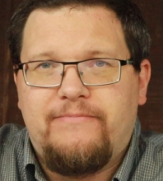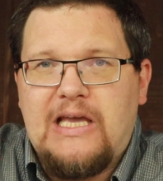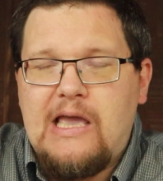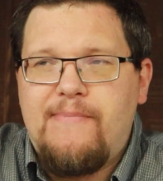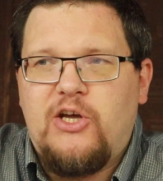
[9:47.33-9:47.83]

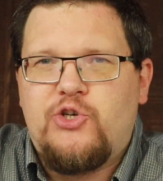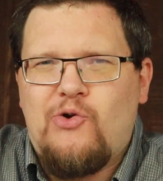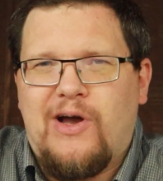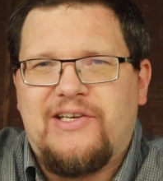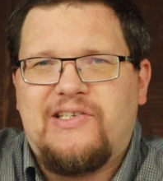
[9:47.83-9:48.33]
They give me a
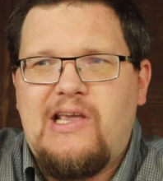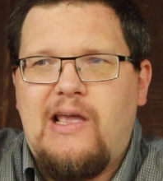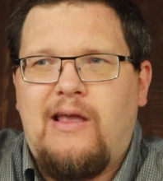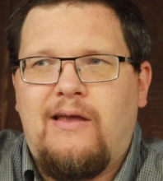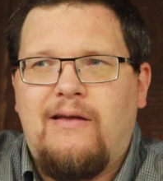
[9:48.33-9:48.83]
joy
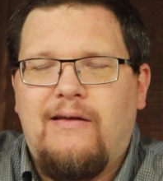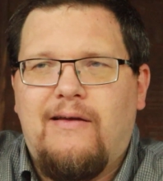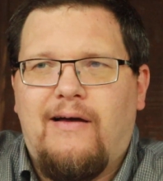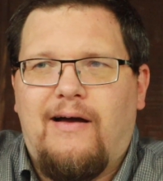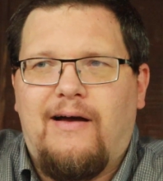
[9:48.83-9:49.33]
seeing
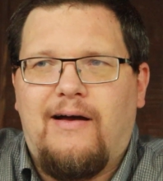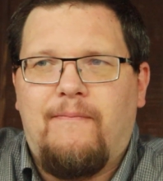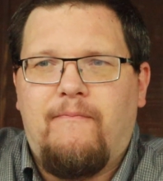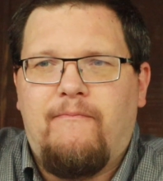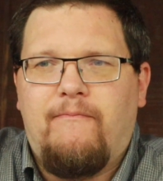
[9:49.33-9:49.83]

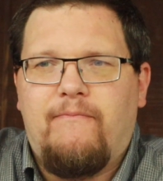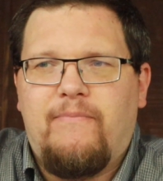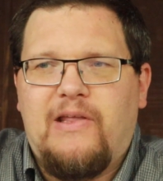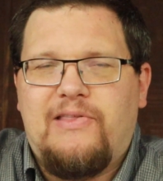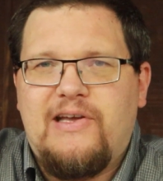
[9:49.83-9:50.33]

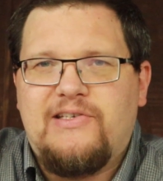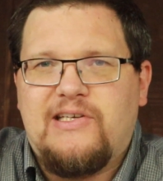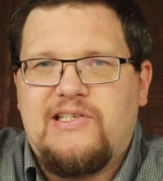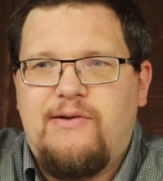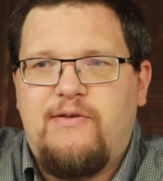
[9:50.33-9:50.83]
the things
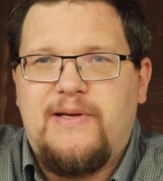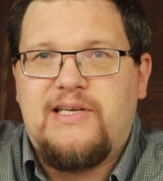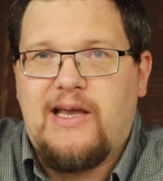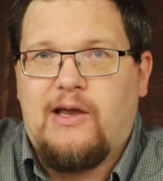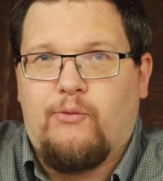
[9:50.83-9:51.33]
that seem to be
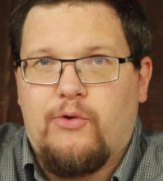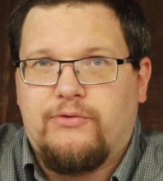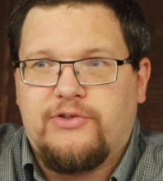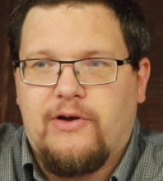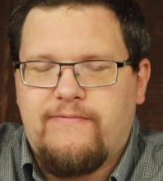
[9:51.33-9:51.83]
taking
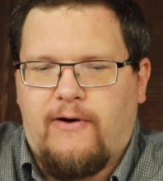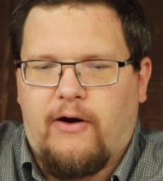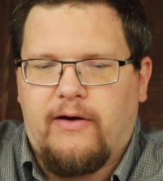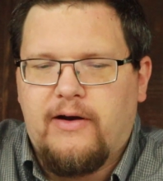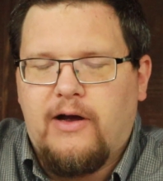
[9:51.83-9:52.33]
root so
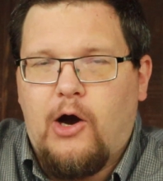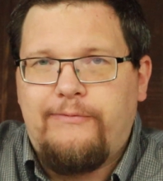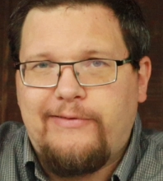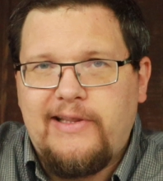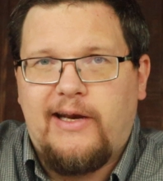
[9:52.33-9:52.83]
far.
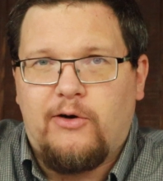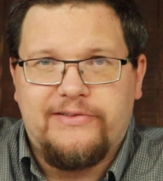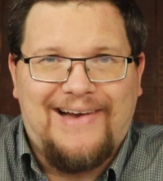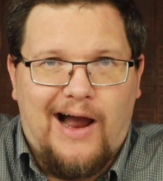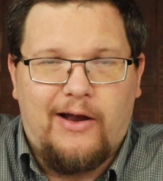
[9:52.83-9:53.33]
Hopefully they
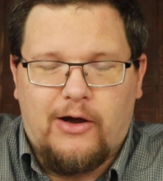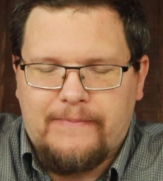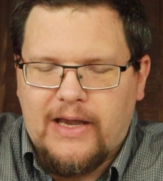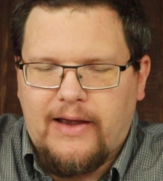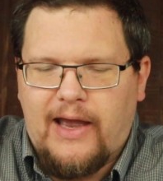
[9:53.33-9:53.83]
don't die
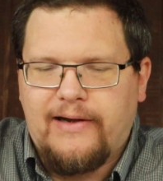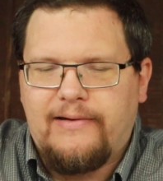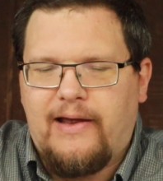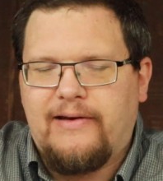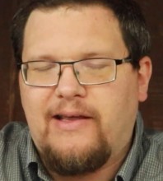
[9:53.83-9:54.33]
on me
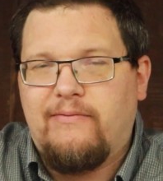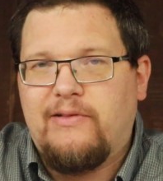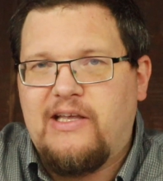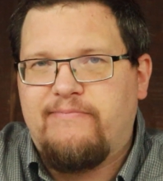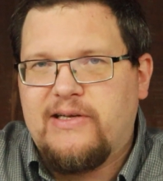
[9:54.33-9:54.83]
and
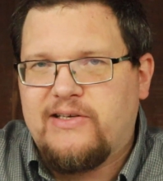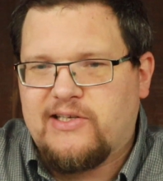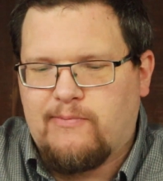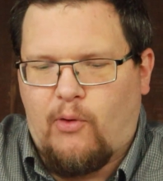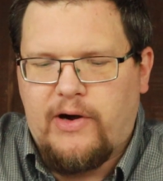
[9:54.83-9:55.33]
leave me
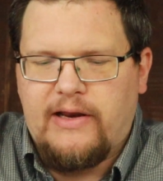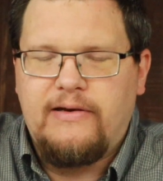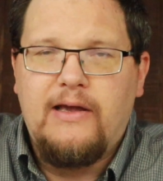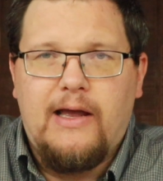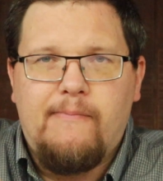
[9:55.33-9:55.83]
disappointed.